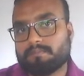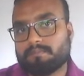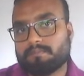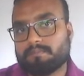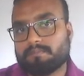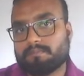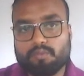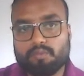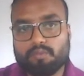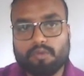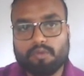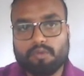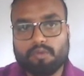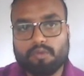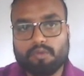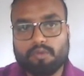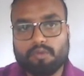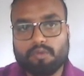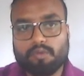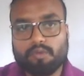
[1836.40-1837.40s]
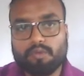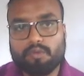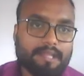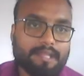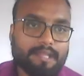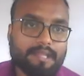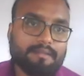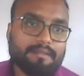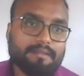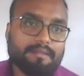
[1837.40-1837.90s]
So what does it
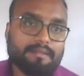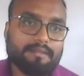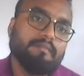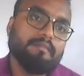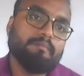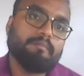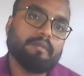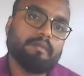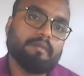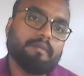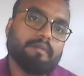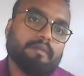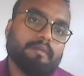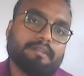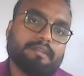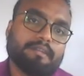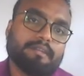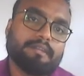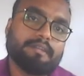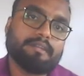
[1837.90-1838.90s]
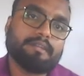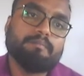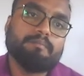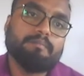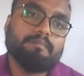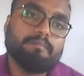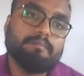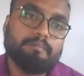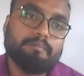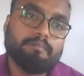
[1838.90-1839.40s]
mean? Perfect,
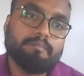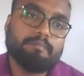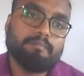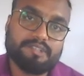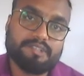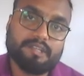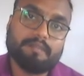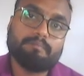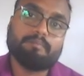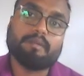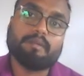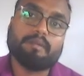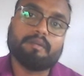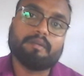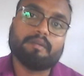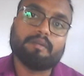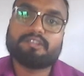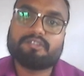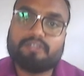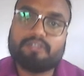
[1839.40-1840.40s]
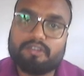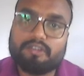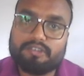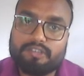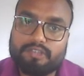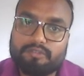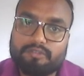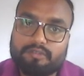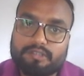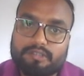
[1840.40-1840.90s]
present perfect
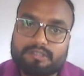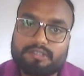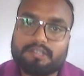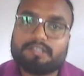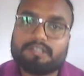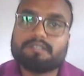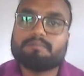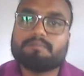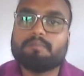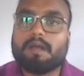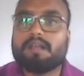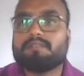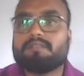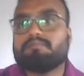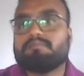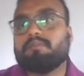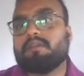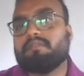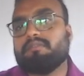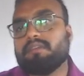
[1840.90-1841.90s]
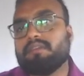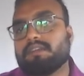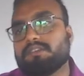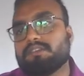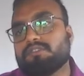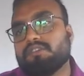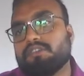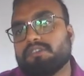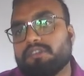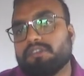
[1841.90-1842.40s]
continuous tense, past
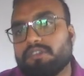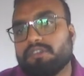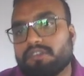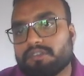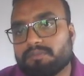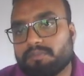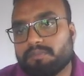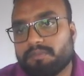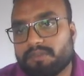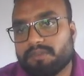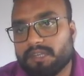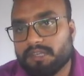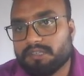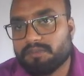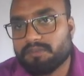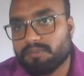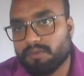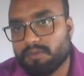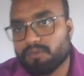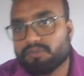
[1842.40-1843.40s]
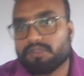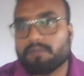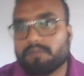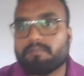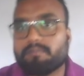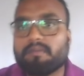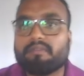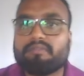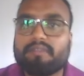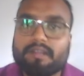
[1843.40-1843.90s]
perfect continuous tense, future
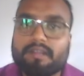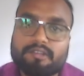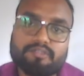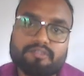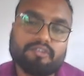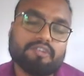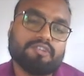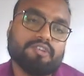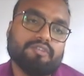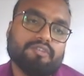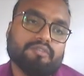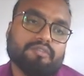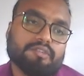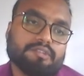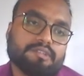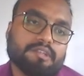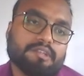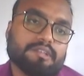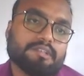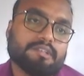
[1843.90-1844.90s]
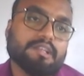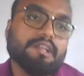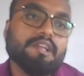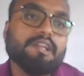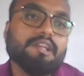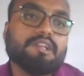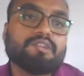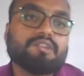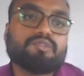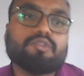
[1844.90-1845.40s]
perfect continuous tense.
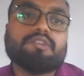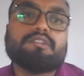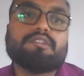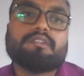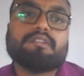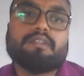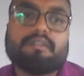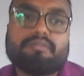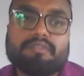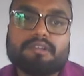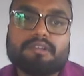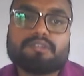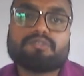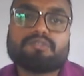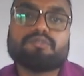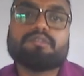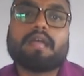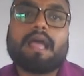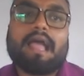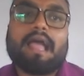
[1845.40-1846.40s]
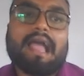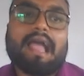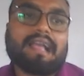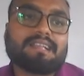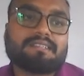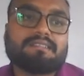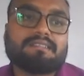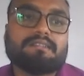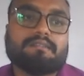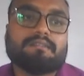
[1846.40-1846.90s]
So it refers to the
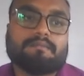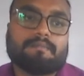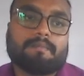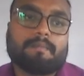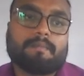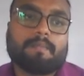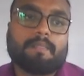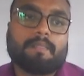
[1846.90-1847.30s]
action